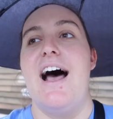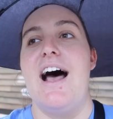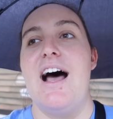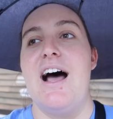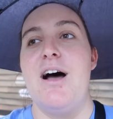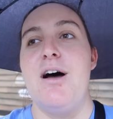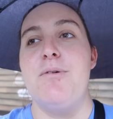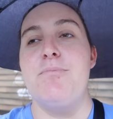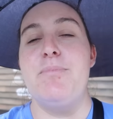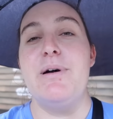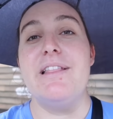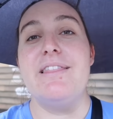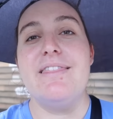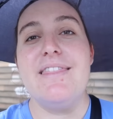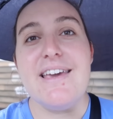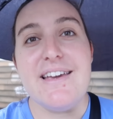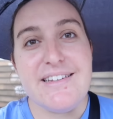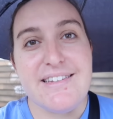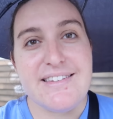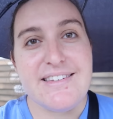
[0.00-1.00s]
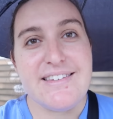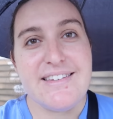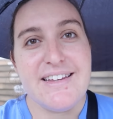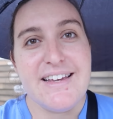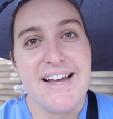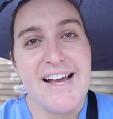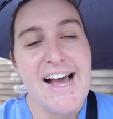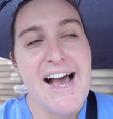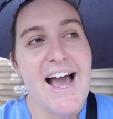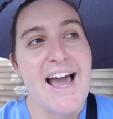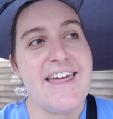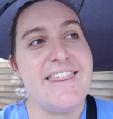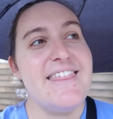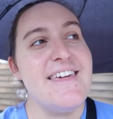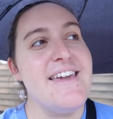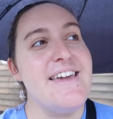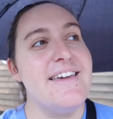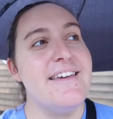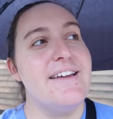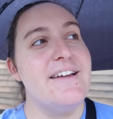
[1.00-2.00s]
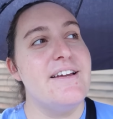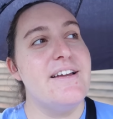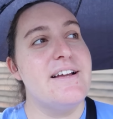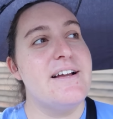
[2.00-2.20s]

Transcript: Um, but this, I think